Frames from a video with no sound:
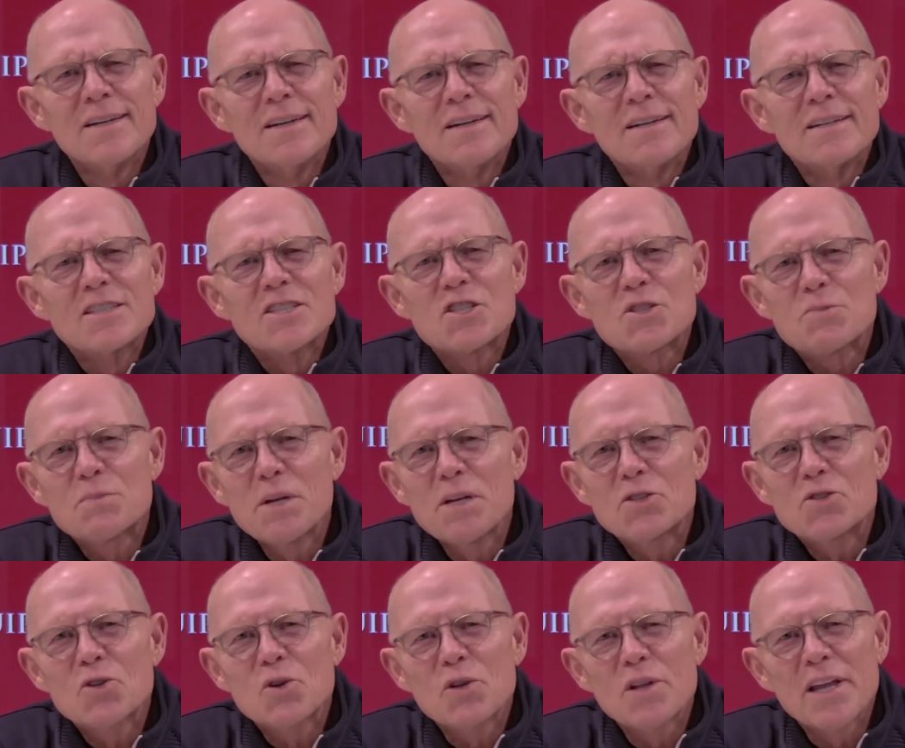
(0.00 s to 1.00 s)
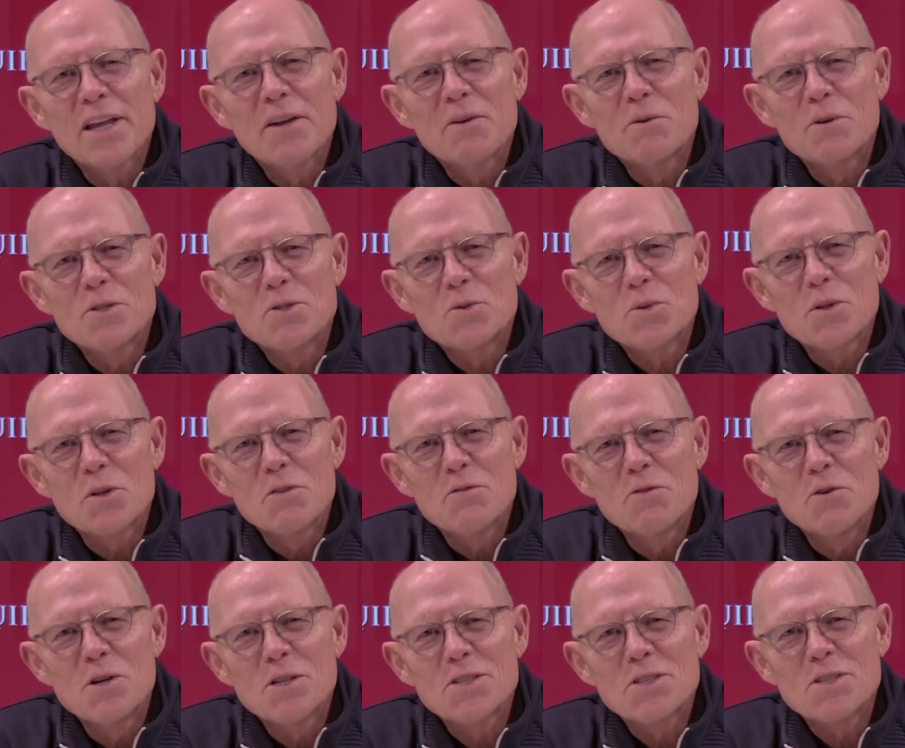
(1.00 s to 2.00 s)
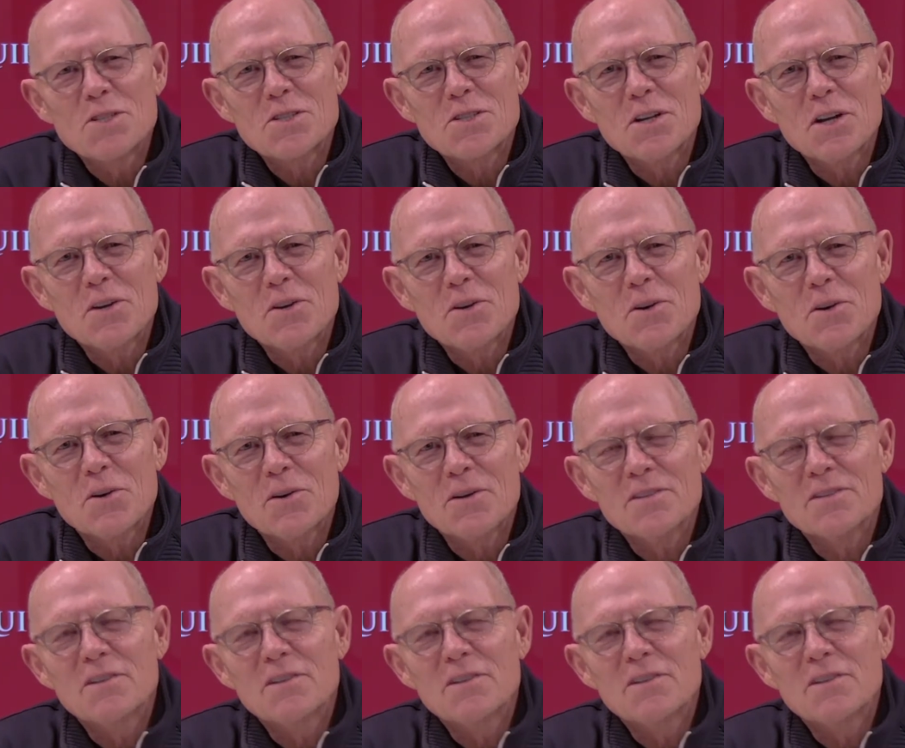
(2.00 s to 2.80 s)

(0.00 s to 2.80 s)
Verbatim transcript: speech or language where their voice is not heard.